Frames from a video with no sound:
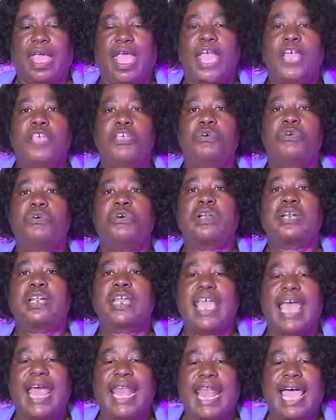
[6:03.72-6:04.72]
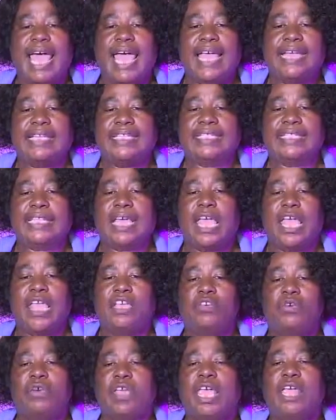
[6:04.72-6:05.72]
You realize
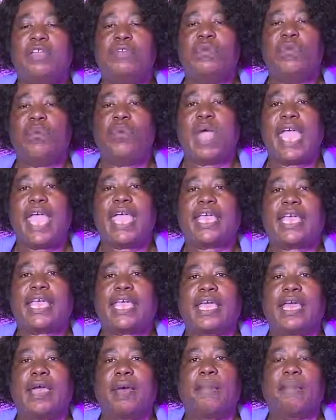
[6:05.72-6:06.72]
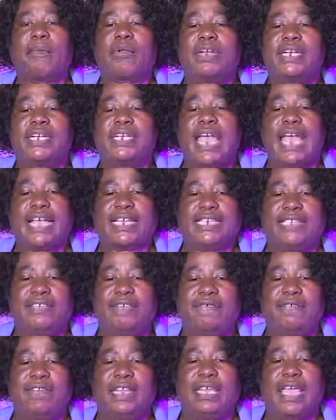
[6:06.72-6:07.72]
you can work
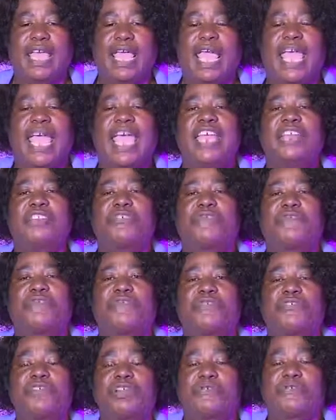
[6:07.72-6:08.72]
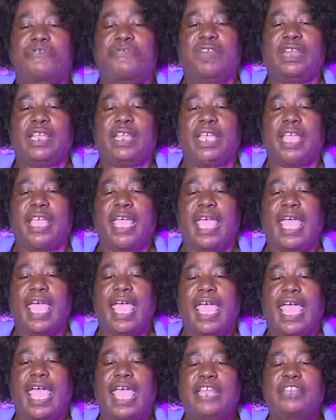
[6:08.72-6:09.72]
productively and fruitfully
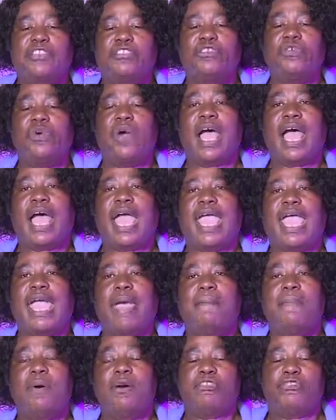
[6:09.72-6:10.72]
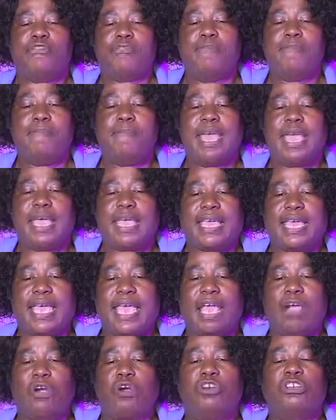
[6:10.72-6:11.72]
and you are able to make
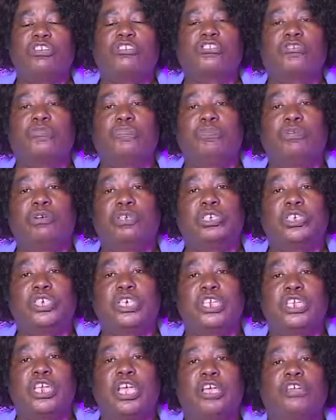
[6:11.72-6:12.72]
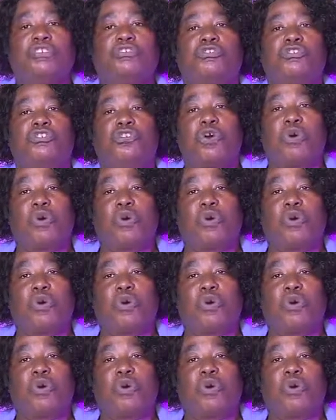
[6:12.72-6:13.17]
a contribution to your